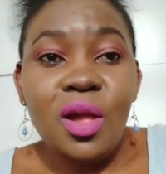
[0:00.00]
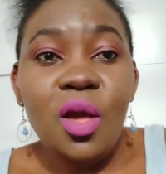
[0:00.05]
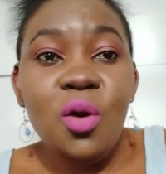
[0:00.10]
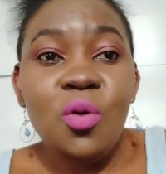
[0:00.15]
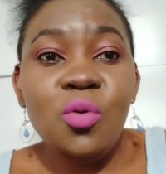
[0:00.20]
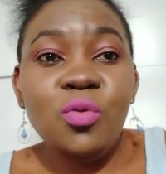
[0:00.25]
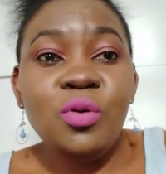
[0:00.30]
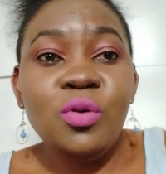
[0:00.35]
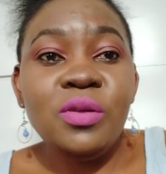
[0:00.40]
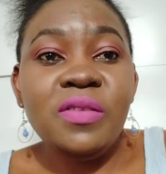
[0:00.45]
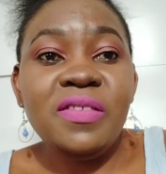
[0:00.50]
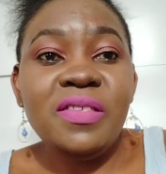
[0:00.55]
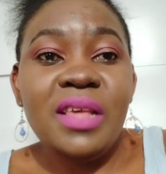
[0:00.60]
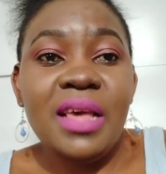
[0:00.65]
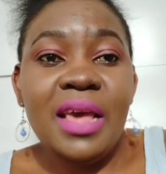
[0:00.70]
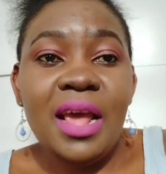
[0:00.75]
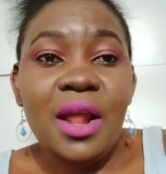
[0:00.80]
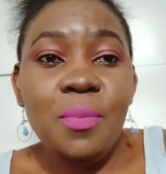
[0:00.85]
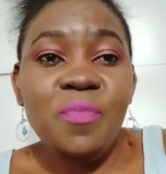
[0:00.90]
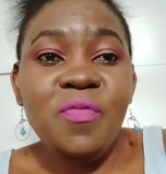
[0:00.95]
was
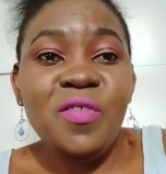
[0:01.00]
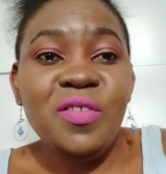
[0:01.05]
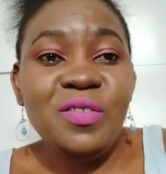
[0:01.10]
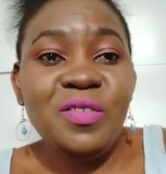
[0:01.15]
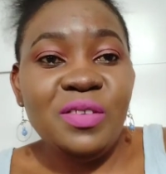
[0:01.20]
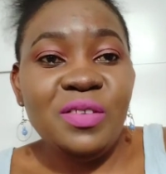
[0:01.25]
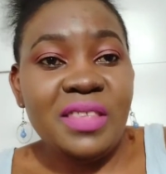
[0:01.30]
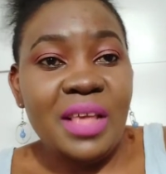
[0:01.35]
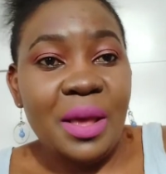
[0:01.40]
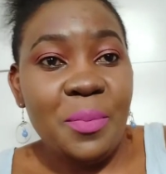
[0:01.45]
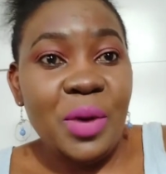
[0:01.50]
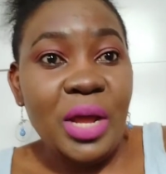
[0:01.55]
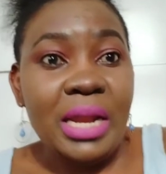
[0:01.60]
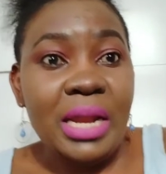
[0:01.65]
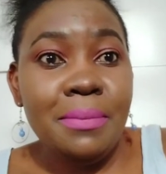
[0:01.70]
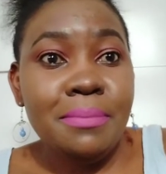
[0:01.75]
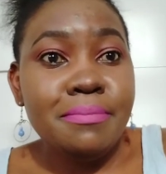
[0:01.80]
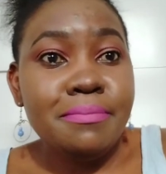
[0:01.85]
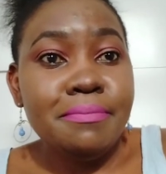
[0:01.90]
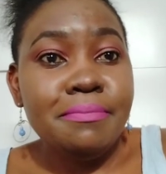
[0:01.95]
helpful to someone,
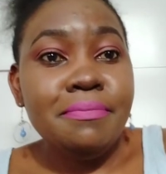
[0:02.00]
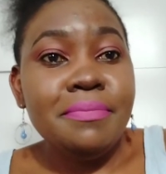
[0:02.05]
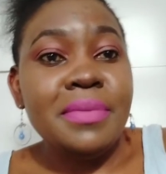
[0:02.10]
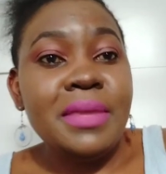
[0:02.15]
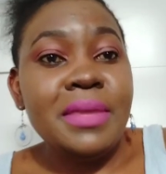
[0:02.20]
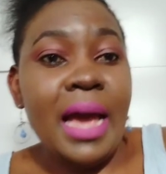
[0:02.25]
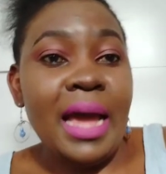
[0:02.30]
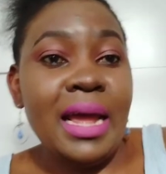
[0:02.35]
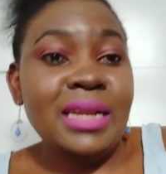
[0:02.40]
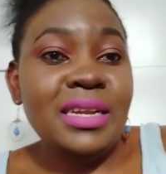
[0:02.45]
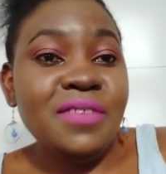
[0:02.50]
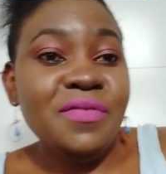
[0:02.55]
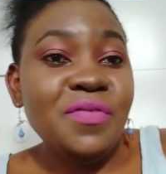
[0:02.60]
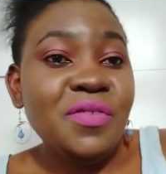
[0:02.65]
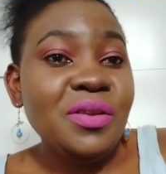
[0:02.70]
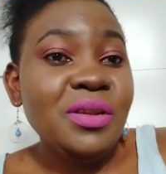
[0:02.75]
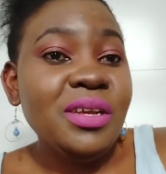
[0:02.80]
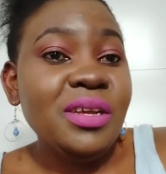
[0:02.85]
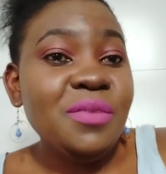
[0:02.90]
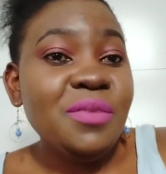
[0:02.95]
and if
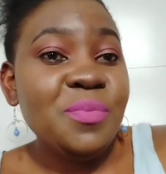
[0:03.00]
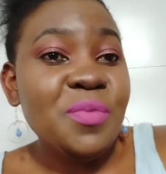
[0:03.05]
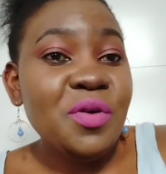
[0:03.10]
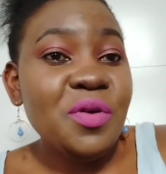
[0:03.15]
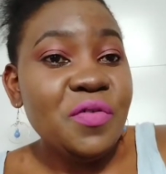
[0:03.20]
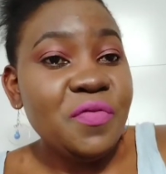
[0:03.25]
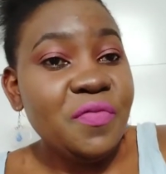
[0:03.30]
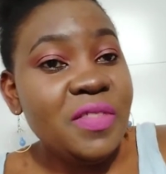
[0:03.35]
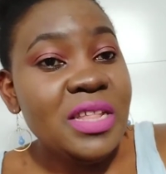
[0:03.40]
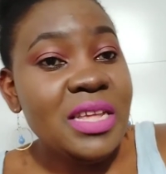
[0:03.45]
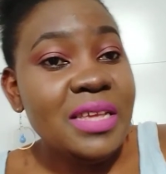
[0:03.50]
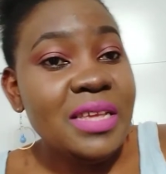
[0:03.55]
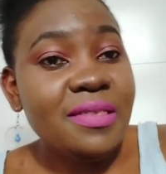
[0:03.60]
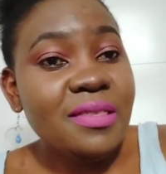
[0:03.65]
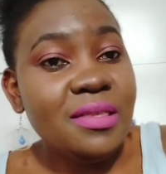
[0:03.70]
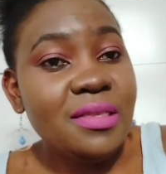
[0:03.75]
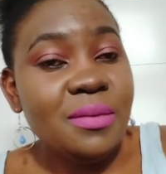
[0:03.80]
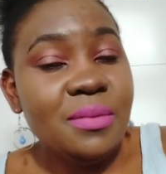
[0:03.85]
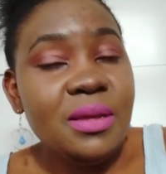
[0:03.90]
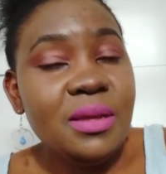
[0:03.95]
you need more of this,
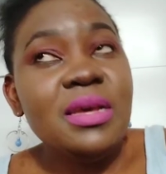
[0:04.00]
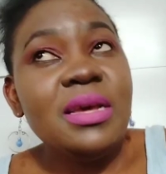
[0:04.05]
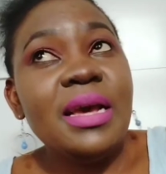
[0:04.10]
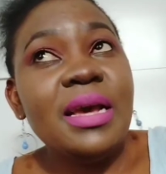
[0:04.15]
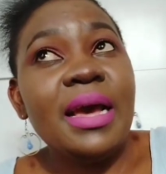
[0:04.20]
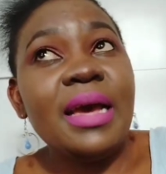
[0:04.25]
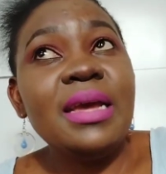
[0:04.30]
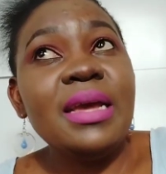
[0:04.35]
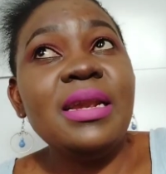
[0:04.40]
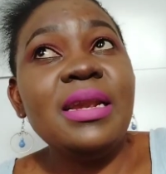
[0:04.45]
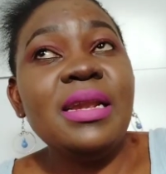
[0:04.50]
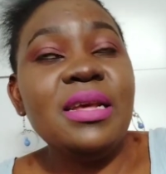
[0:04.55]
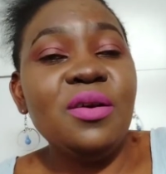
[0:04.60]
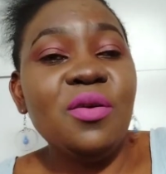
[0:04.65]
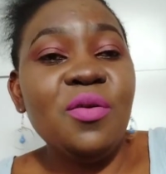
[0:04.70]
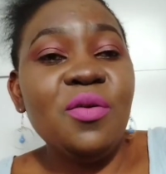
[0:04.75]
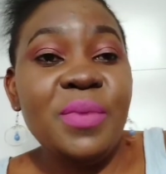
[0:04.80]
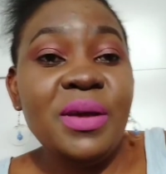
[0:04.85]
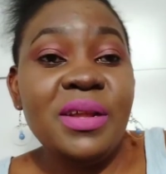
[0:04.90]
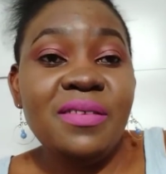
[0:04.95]
kindly
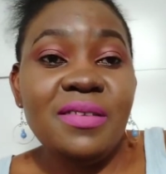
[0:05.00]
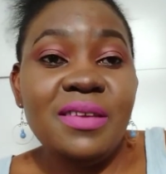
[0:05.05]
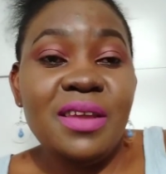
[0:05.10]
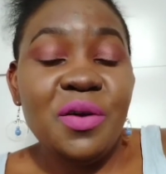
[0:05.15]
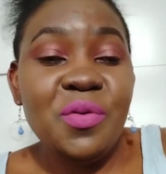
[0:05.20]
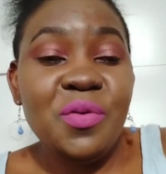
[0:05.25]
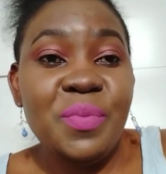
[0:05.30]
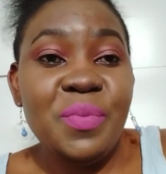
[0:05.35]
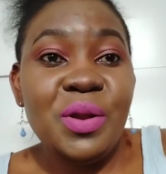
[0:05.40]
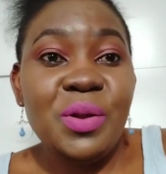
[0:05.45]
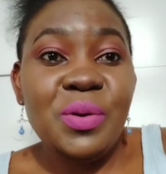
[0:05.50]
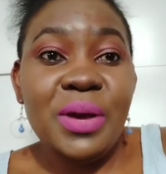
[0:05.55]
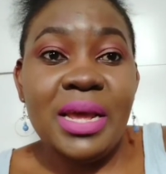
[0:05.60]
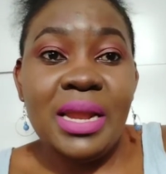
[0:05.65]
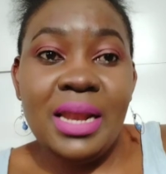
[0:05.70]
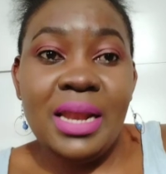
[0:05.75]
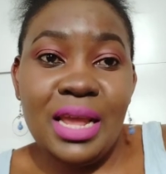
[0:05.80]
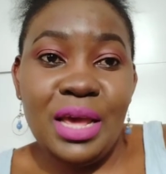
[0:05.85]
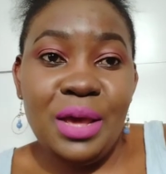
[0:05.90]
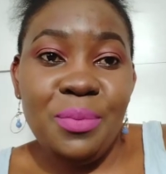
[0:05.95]
comment down below
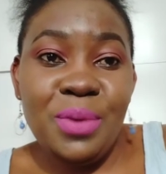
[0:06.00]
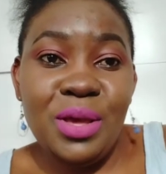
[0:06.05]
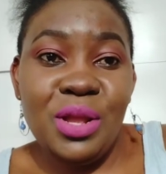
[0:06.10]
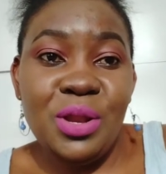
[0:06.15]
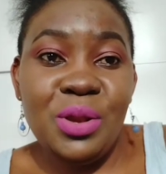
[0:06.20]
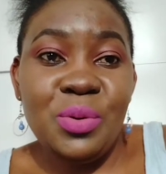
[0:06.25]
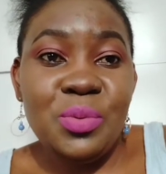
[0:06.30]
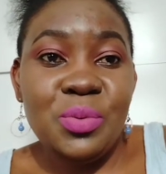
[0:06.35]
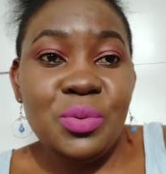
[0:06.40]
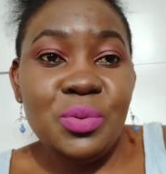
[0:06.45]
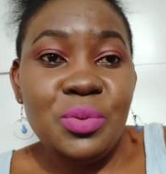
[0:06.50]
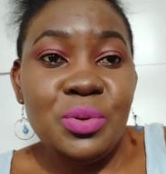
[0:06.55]
and let me know.